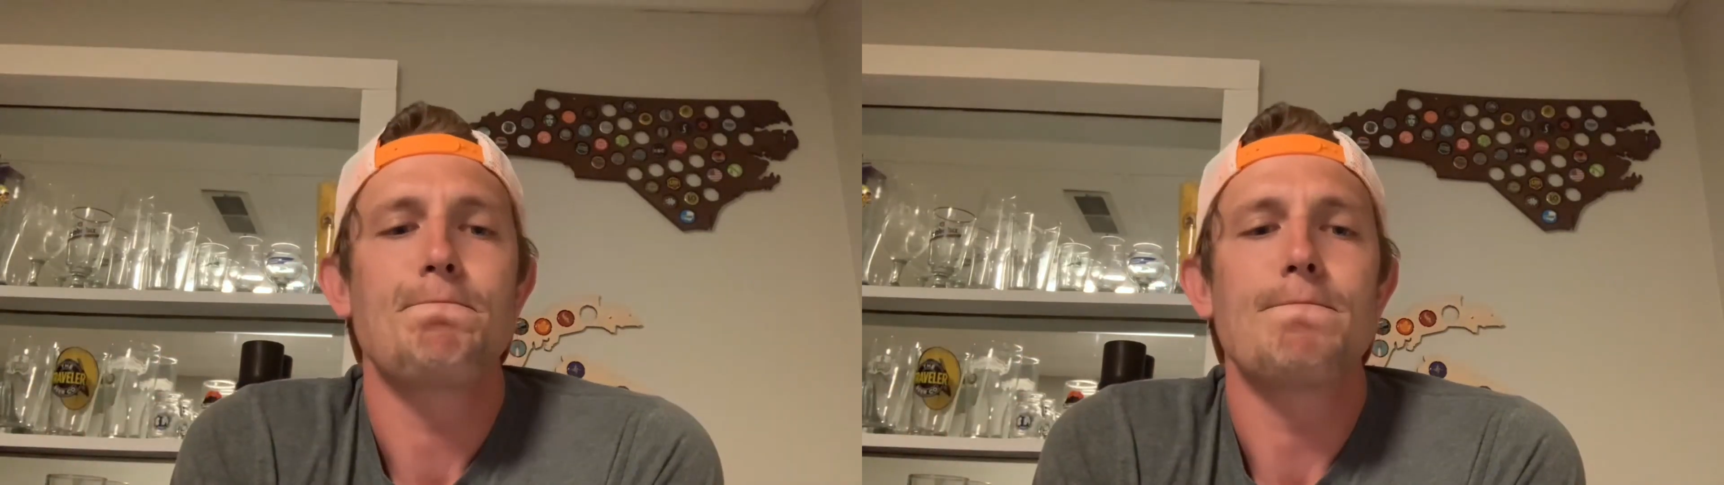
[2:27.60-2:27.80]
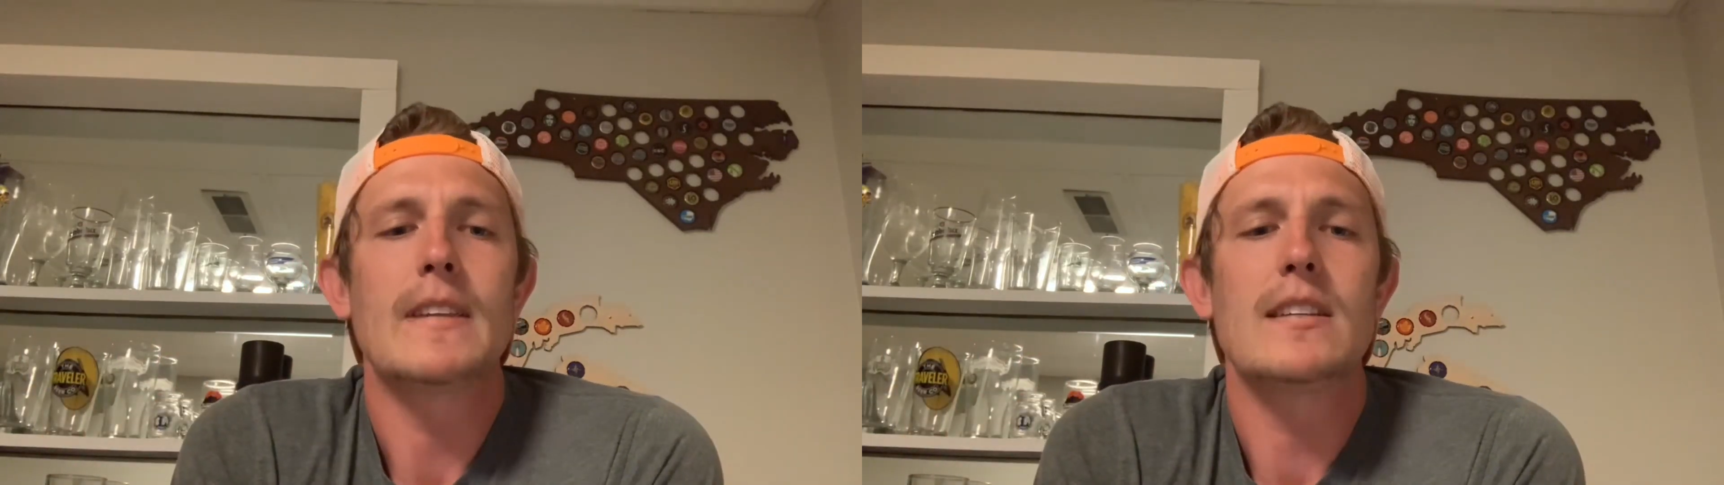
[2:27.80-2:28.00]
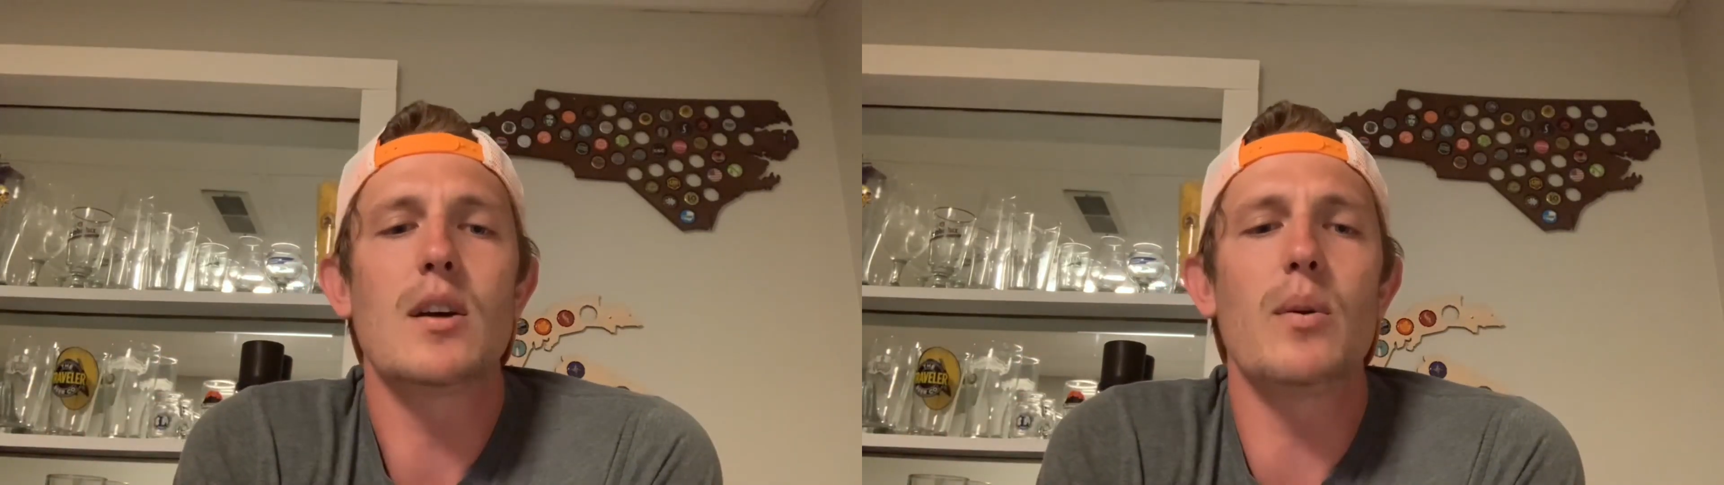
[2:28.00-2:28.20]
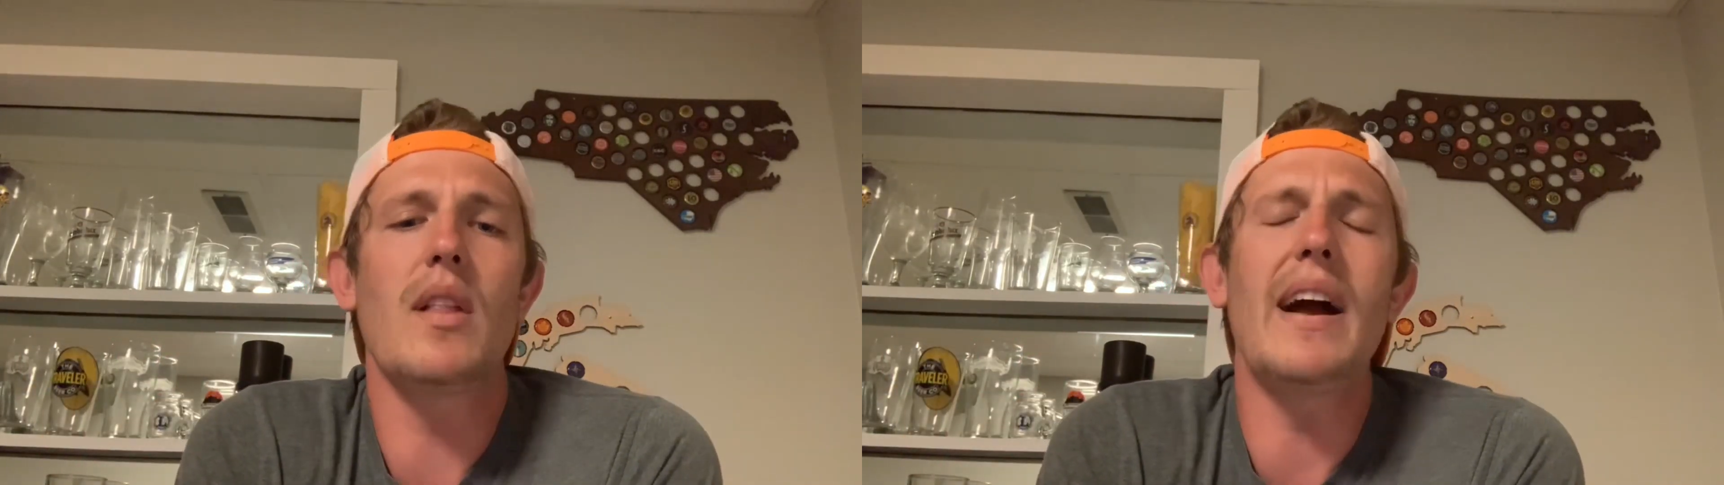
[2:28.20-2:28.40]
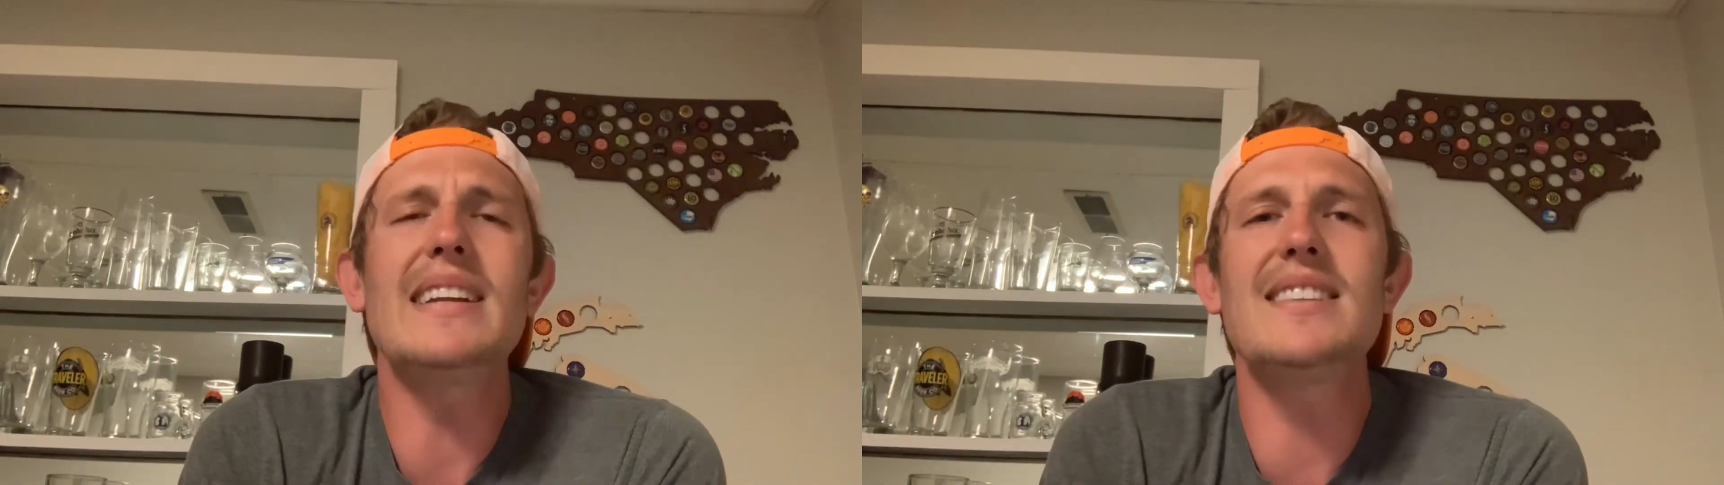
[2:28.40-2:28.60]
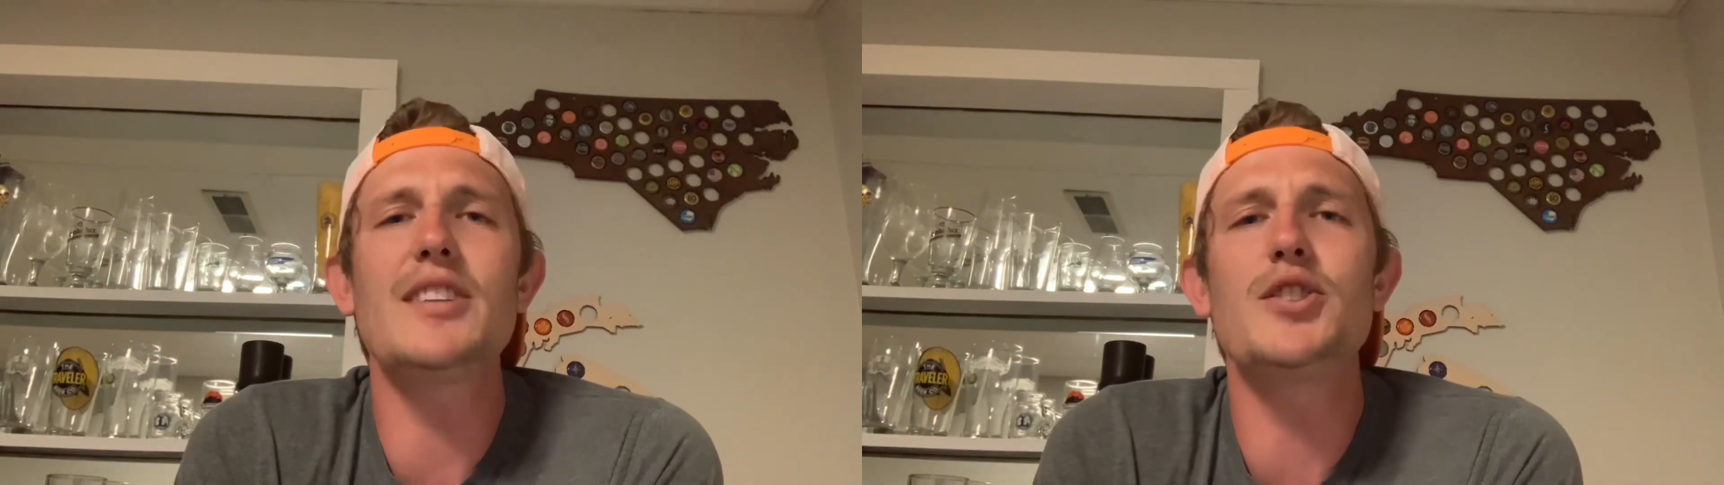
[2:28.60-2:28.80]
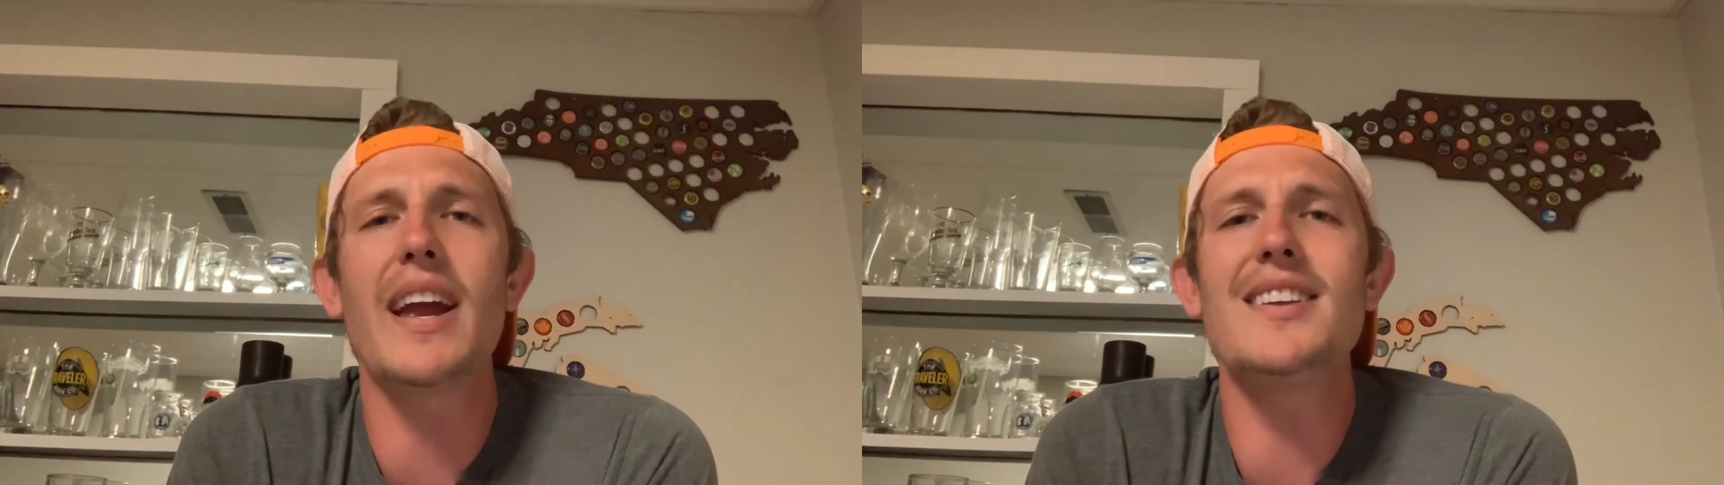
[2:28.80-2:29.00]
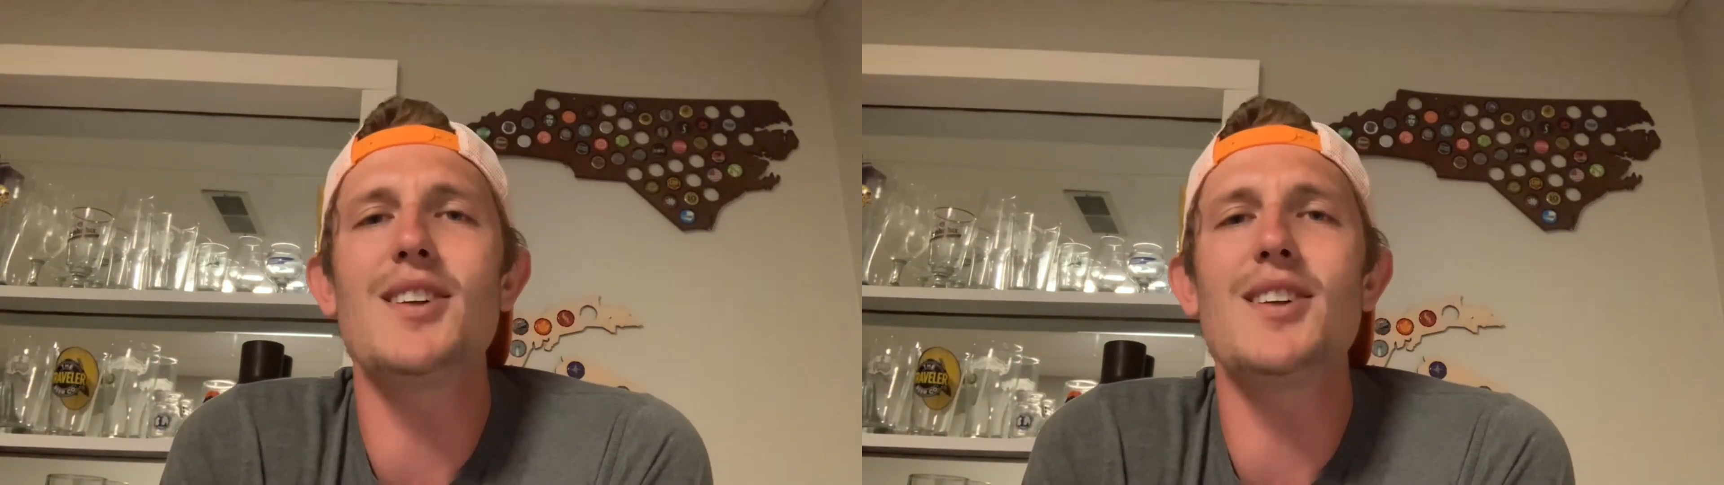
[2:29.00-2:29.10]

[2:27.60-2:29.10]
So the line has not changed